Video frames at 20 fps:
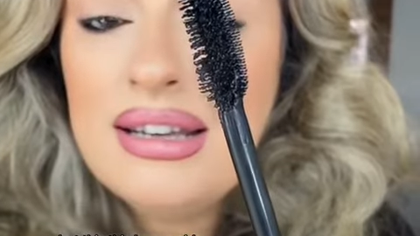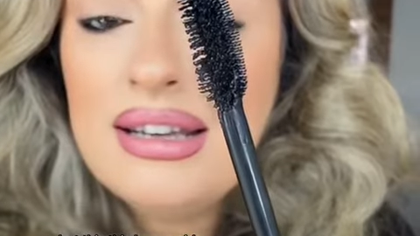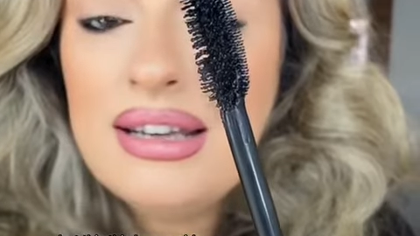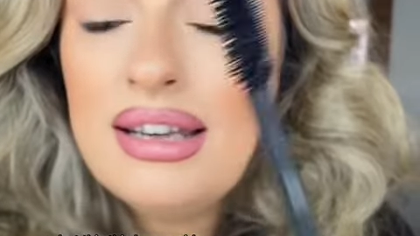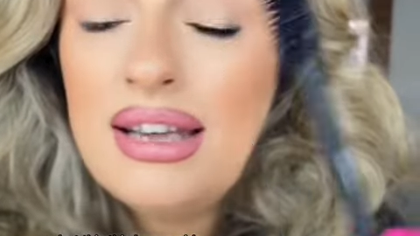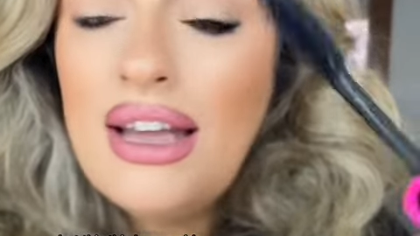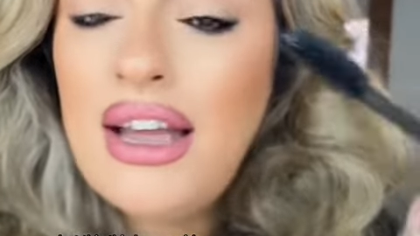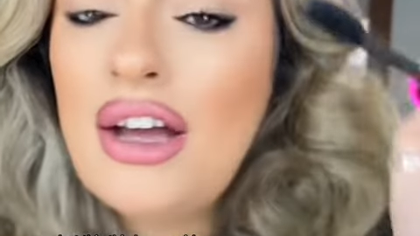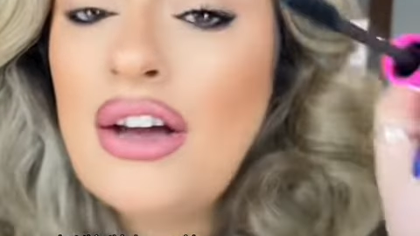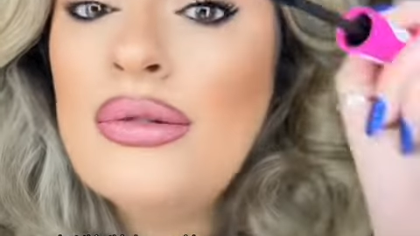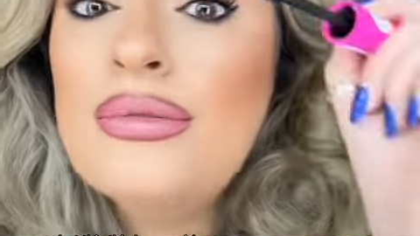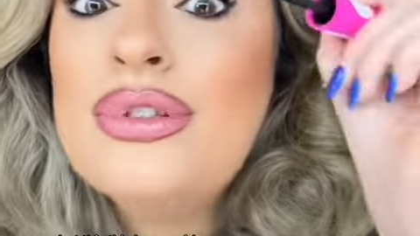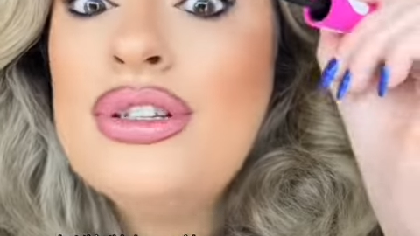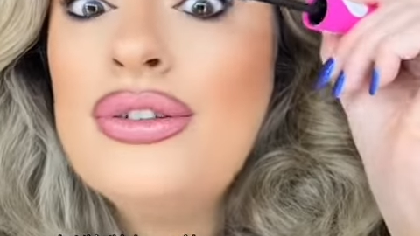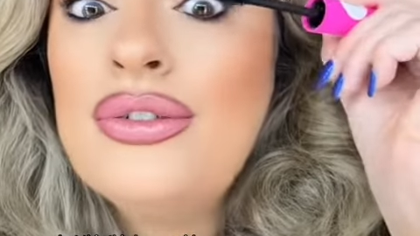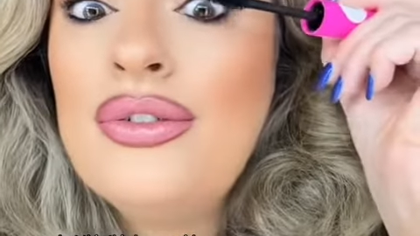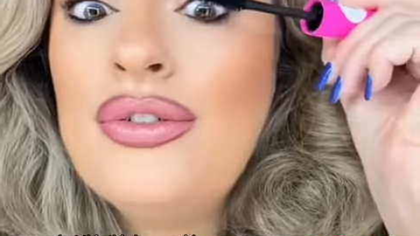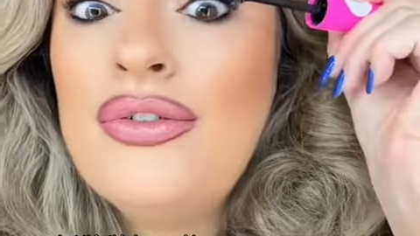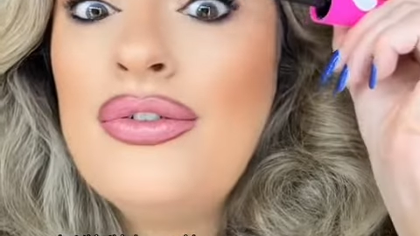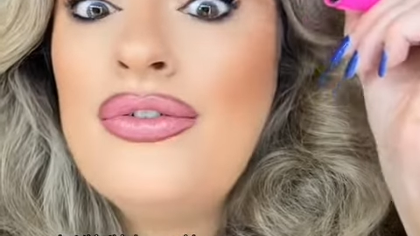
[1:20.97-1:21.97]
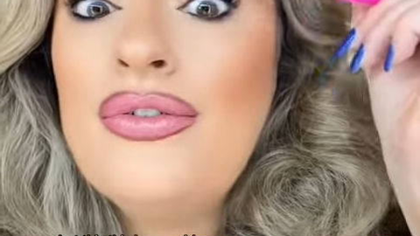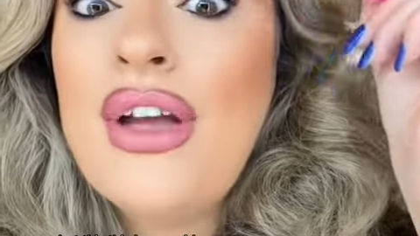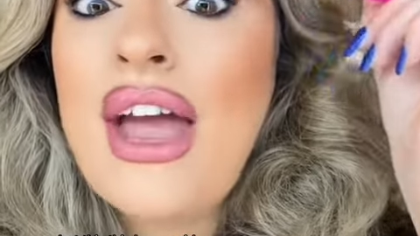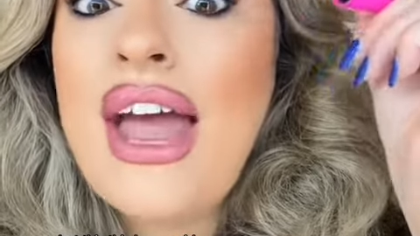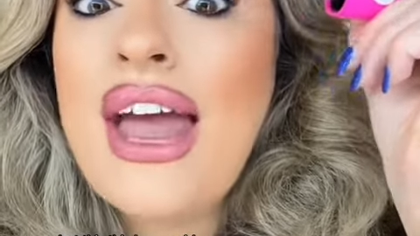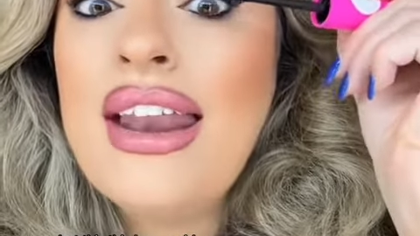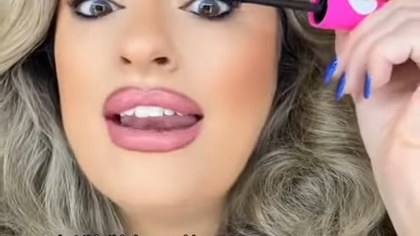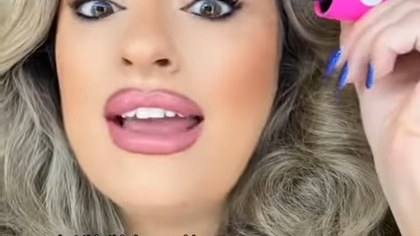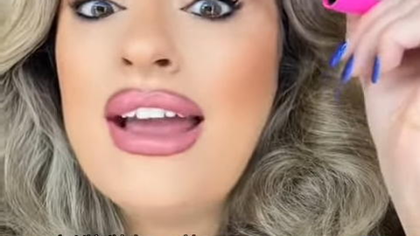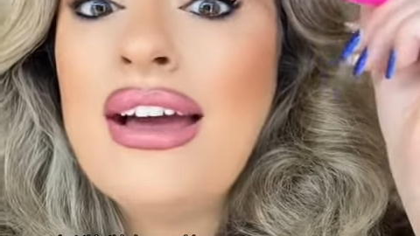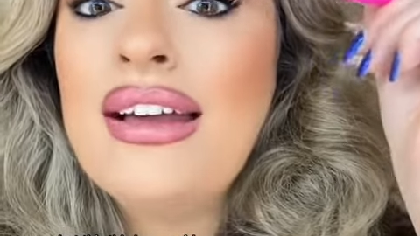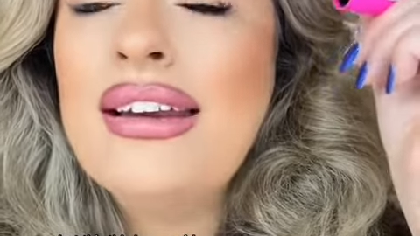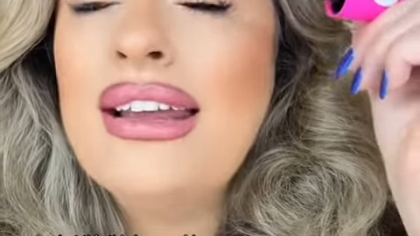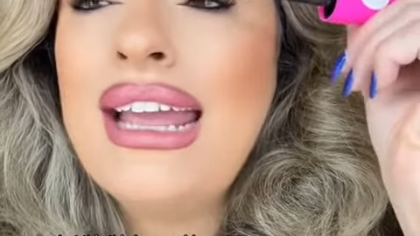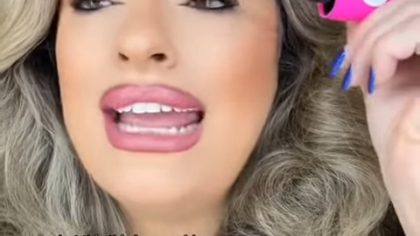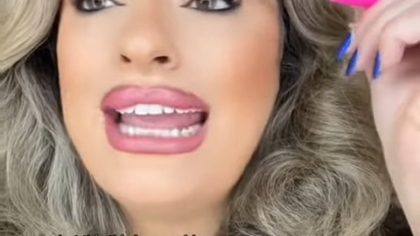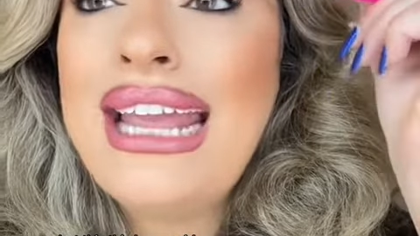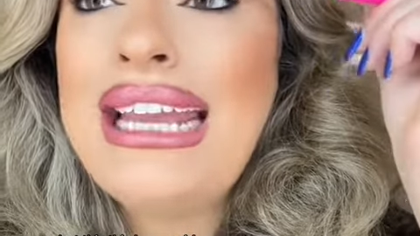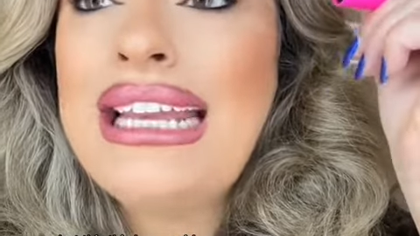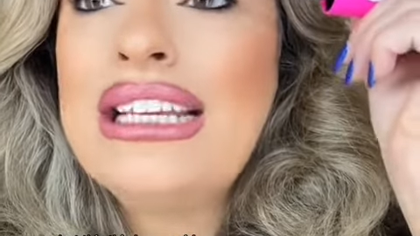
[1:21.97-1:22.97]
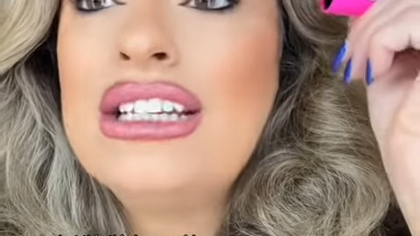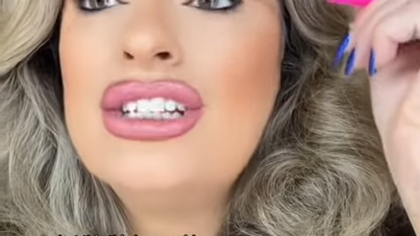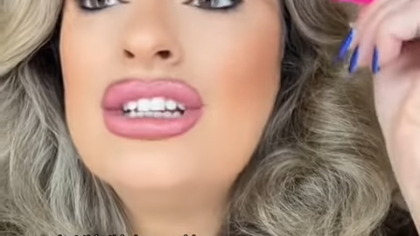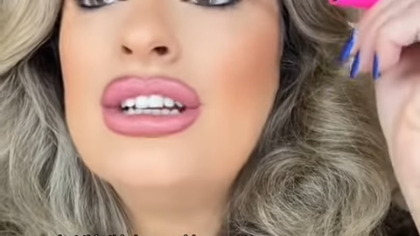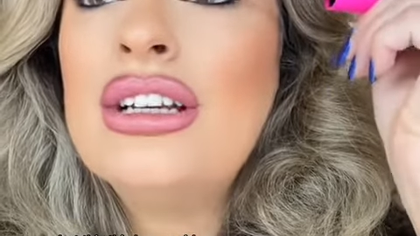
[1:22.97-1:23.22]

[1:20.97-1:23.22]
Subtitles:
helps you fan out each